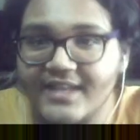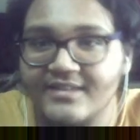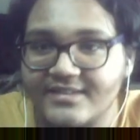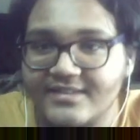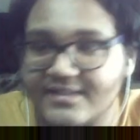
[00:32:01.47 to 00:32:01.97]

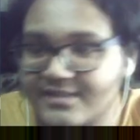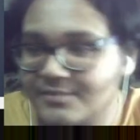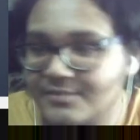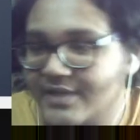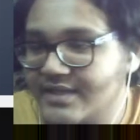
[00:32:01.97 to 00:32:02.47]
in the
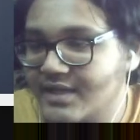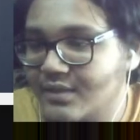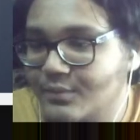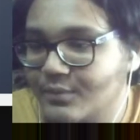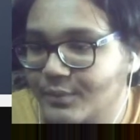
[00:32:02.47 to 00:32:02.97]
system right
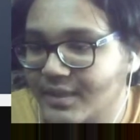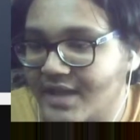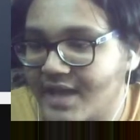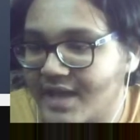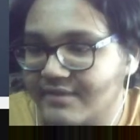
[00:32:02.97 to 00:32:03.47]
now. We
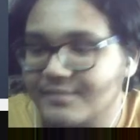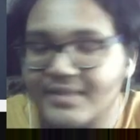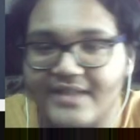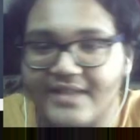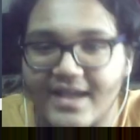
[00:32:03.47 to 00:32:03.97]
have
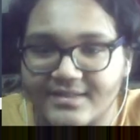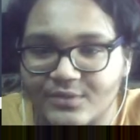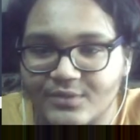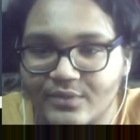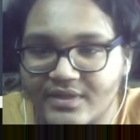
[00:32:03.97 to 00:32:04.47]
complete
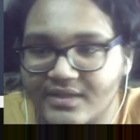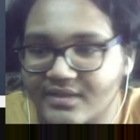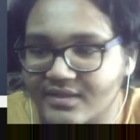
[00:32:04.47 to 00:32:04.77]
access over it.